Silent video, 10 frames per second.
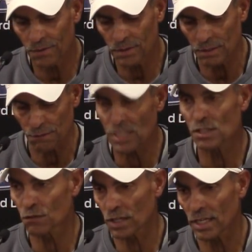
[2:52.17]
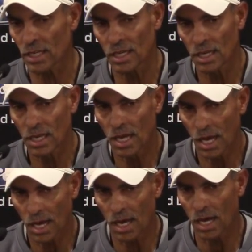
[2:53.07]
Defensively,
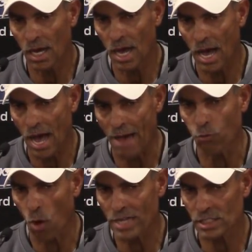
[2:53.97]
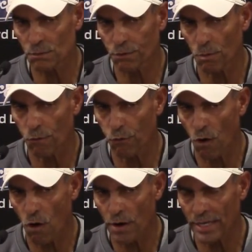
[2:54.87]
I've watched them from
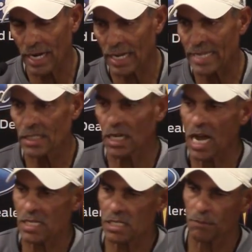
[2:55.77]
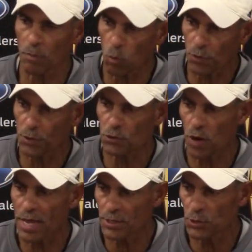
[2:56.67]
afar, and I like the concept of what they're
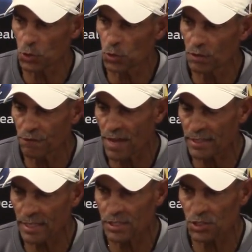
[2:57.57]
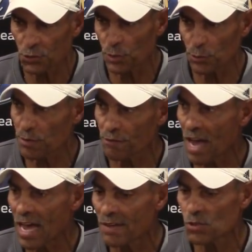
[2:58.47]
trying to do and the fact that it's a
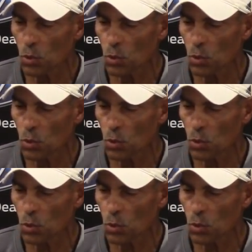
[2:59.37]
3-3-5.